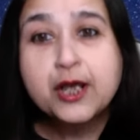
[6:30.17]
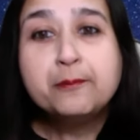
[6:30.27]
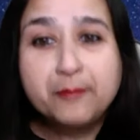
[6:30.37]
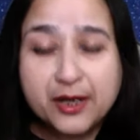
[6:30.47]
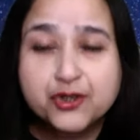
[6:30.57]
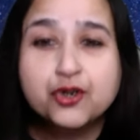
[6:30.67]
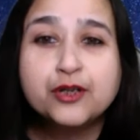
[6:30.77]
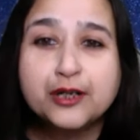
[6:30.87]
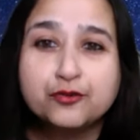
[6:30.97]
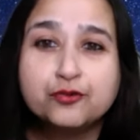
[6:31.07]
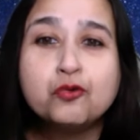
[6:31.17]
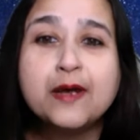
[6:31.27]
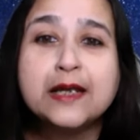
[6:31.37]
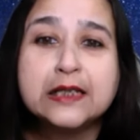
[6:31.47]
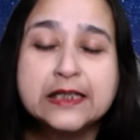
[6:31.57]
Make sure that you do
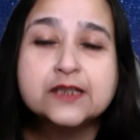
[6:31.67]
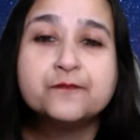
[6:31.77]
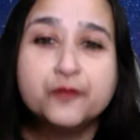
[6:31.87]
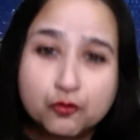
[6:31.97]
at least few